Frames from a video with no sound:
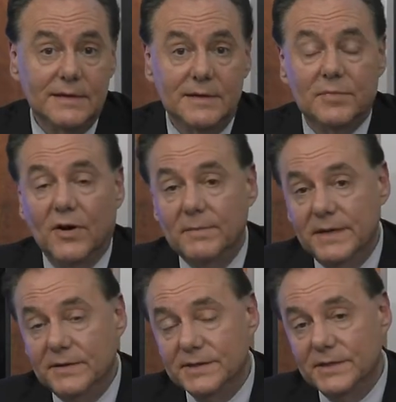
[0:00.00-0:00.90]
in part
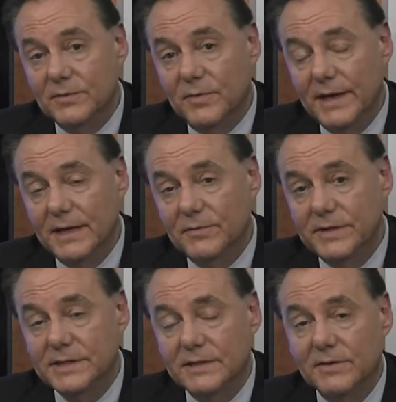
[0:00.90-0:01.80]
because of the way in
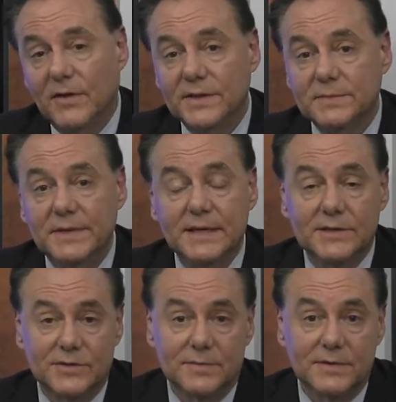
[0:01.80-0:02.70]
which the law is being
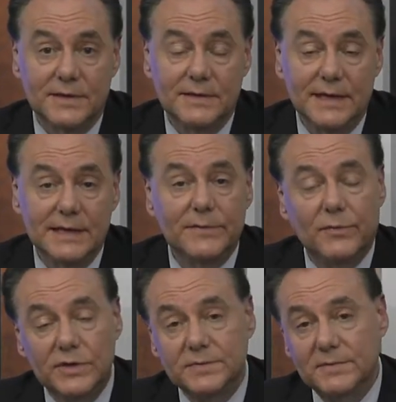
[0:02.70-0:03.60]
interpreted and
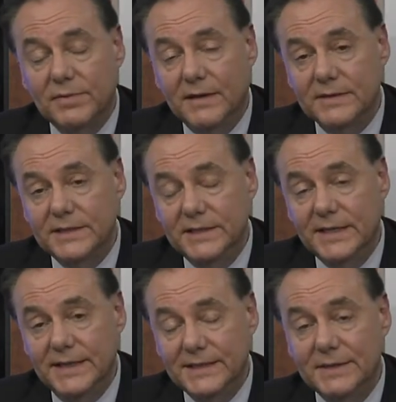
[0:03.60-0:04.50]
enforcement policy
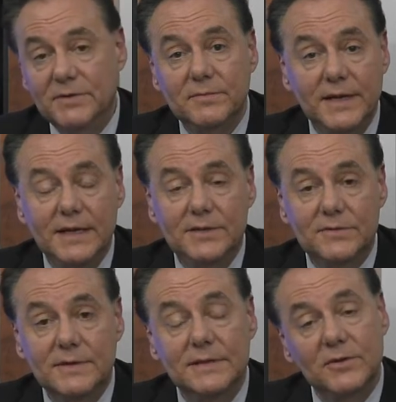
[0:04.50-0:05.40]
changes that were made
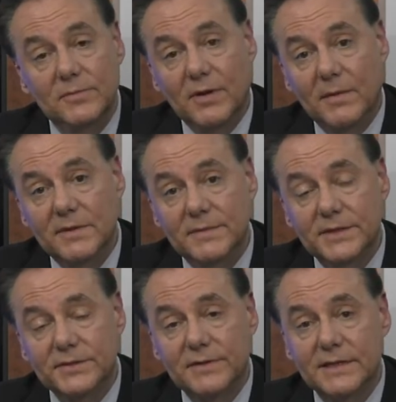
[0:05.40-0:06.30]
during the Obama
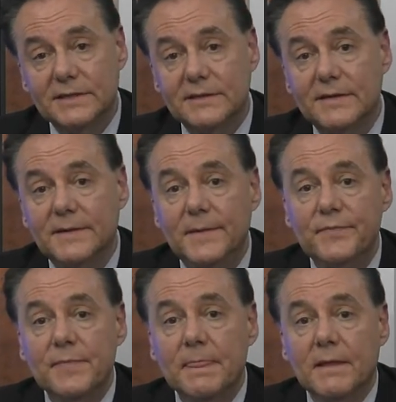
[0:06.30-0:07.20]
administration.
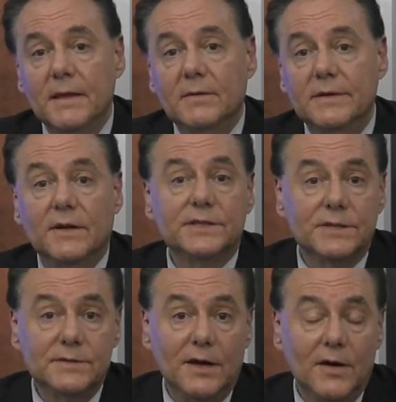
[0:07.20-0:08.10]
We
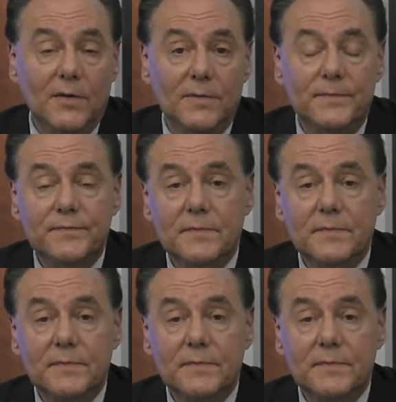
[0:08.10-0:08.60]
also know